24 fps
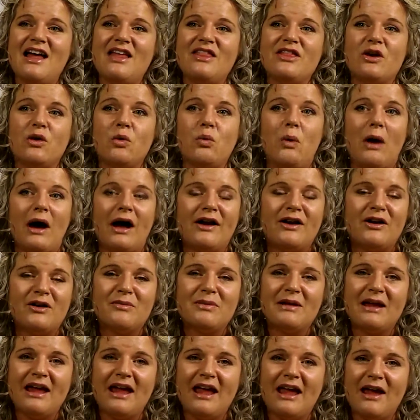Their water
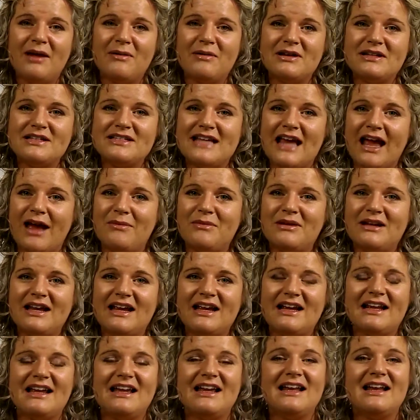became
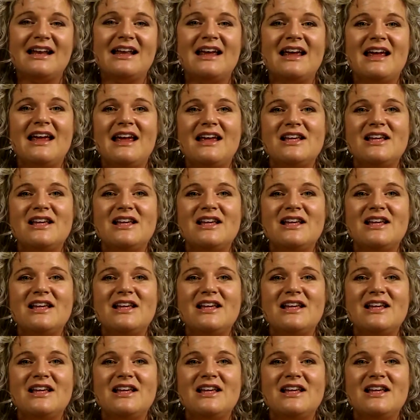contaminated.